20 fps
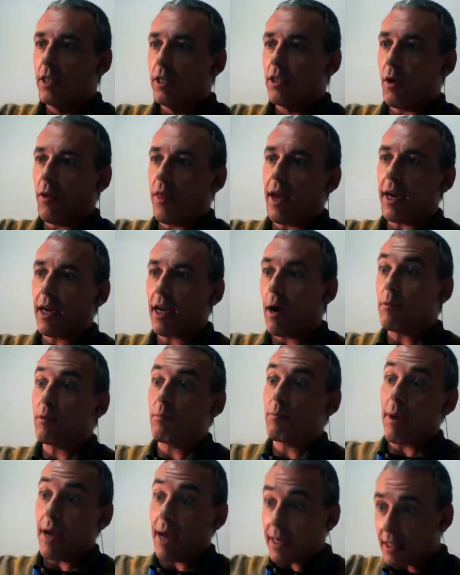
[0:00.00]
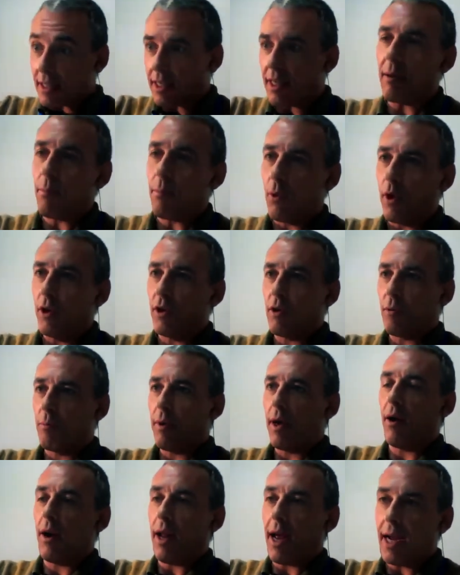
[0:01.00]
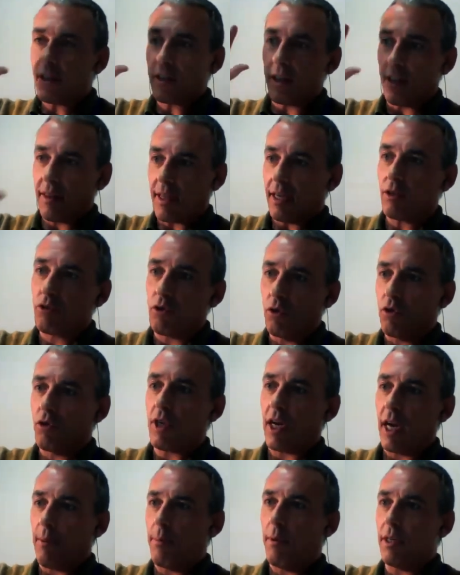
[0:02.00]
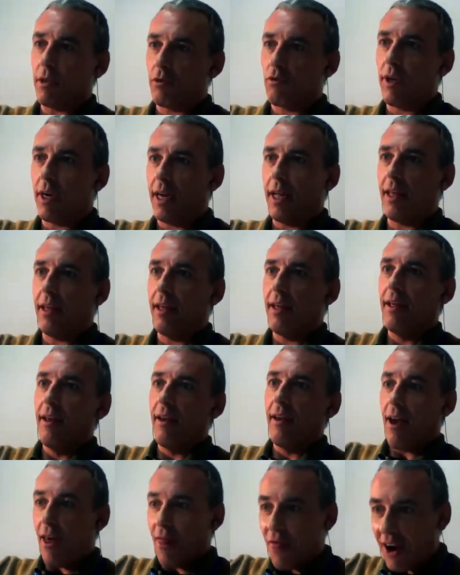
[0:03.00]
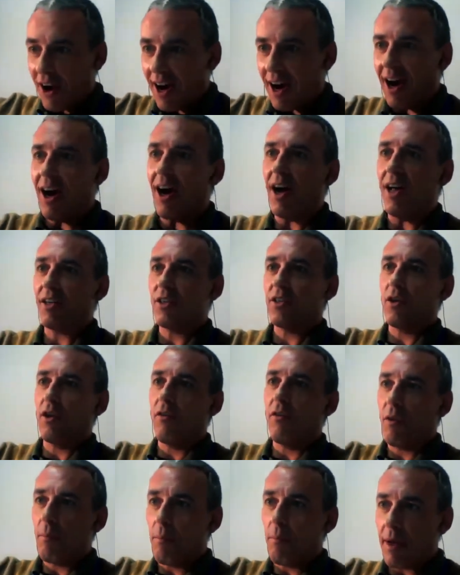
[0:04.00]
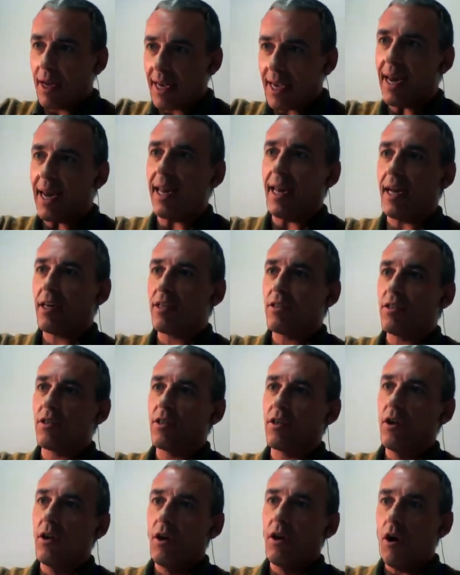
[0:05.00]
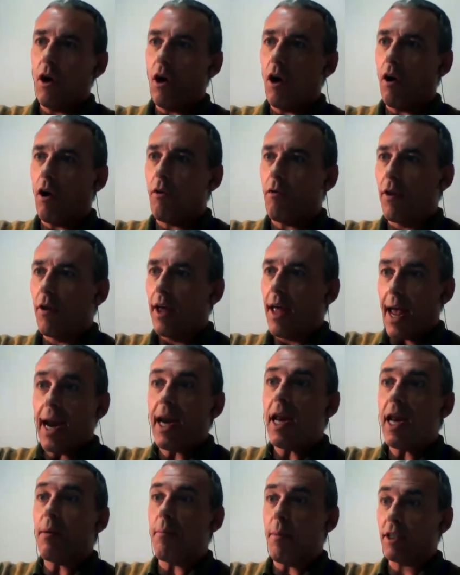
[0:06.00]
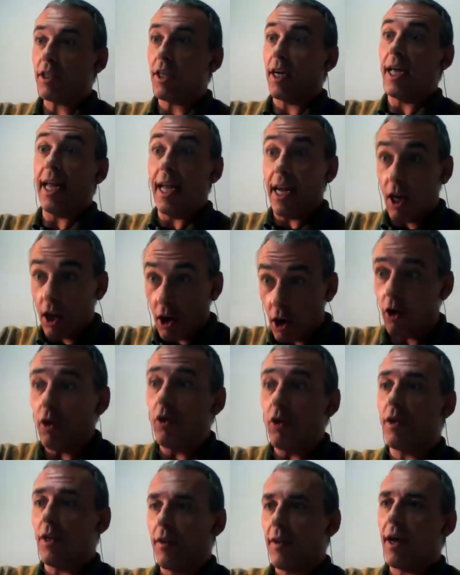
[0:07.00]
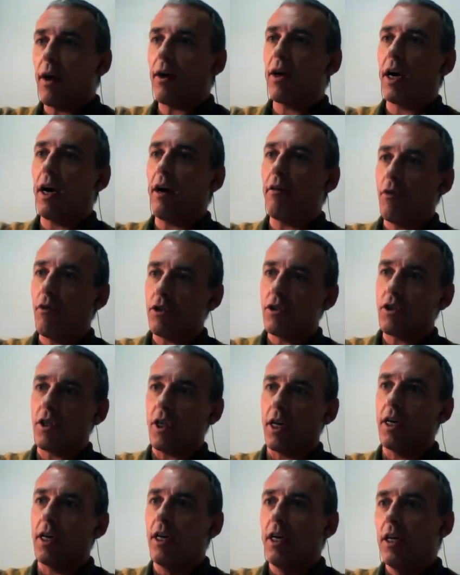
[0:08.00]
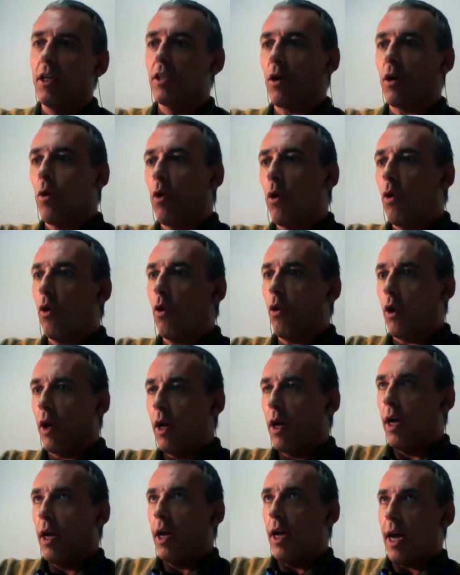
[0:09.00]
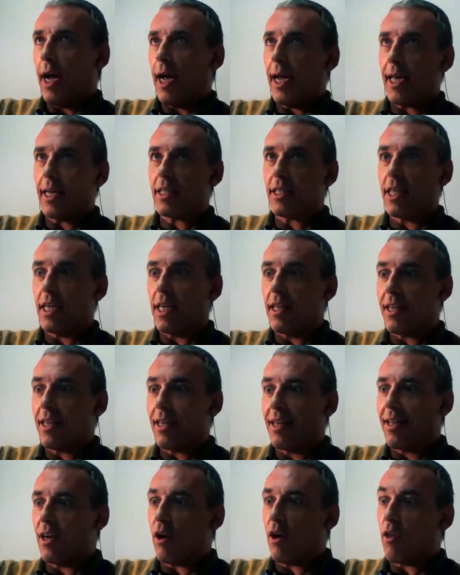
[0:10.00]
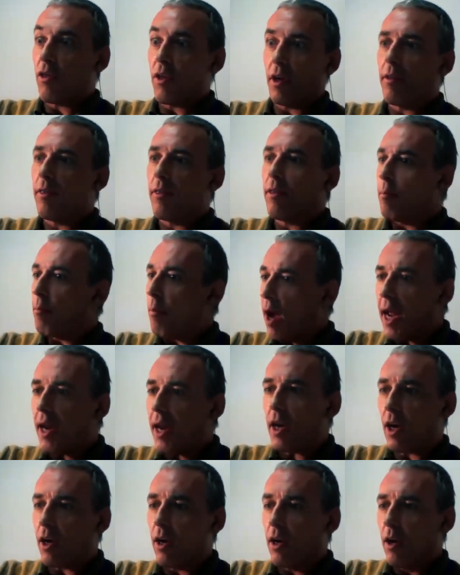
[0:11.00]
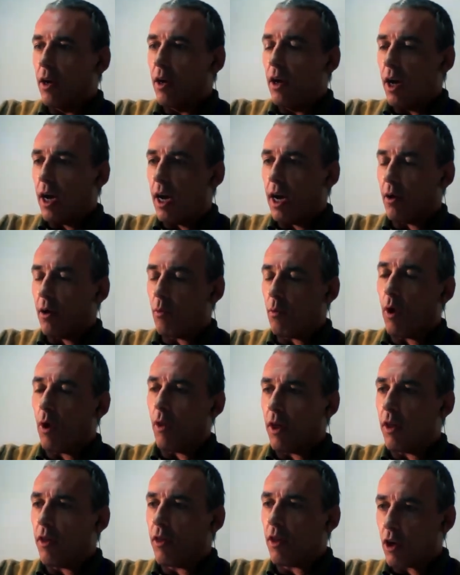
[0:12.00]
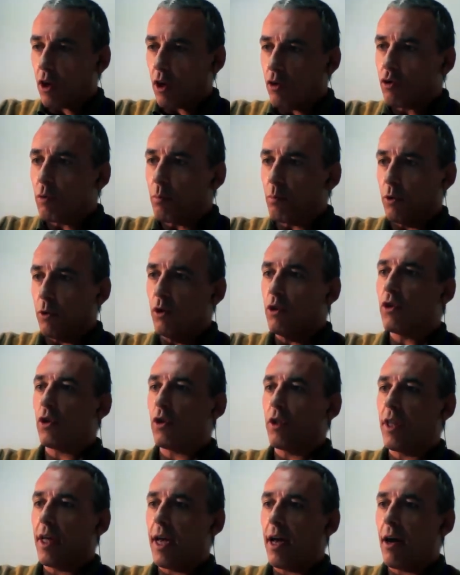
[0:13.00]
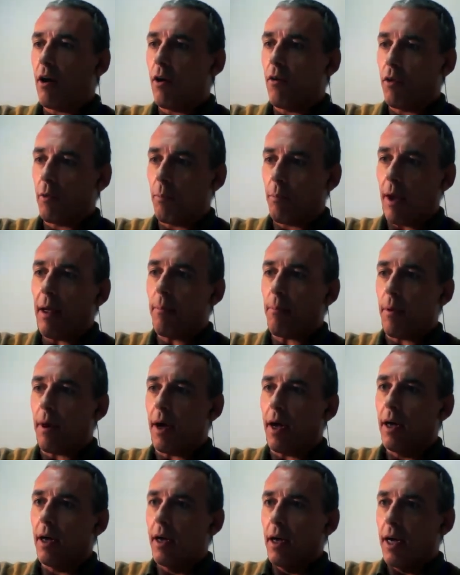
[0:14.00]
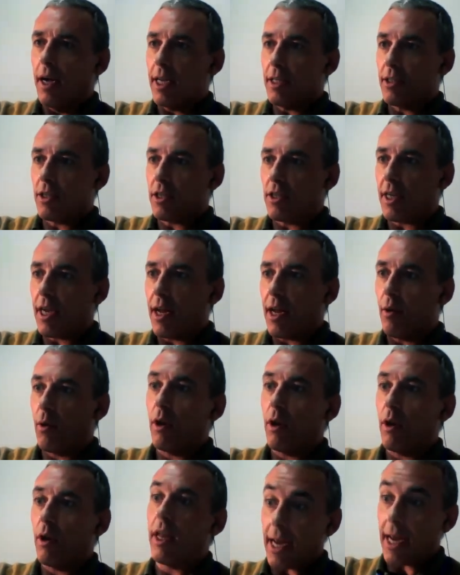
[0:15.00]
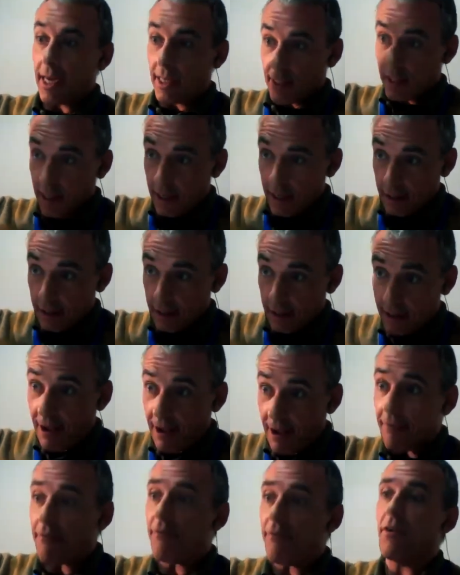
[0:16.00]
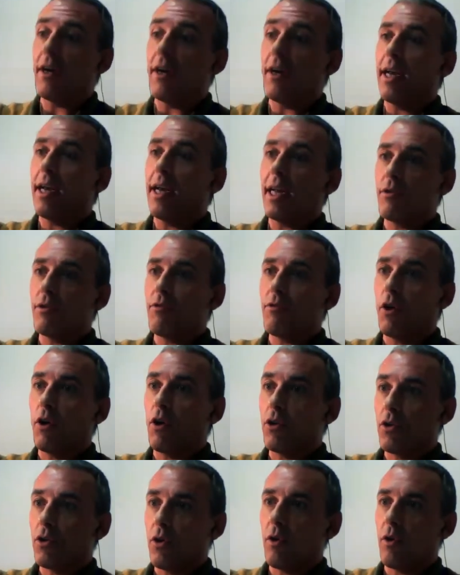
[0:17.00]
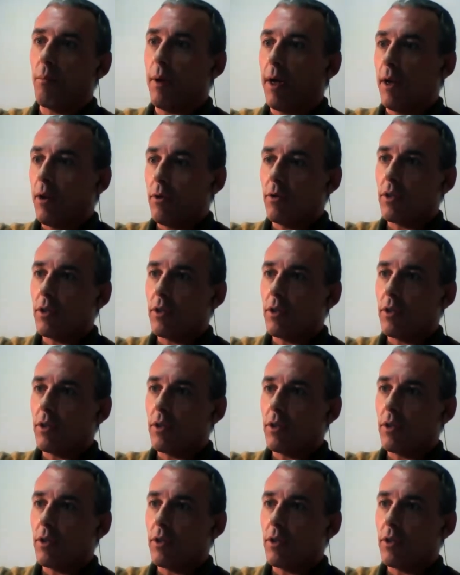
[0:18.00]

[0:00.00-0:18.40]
So that comes back to that point about actually that truth table is really at the heart of the mechanics of any measure, including the Alkire Foster. So all, I guess, the, the you know the the minor, uh, well, the, the contribution there of the paper is to say yes, definitely, let's focus on the bundles.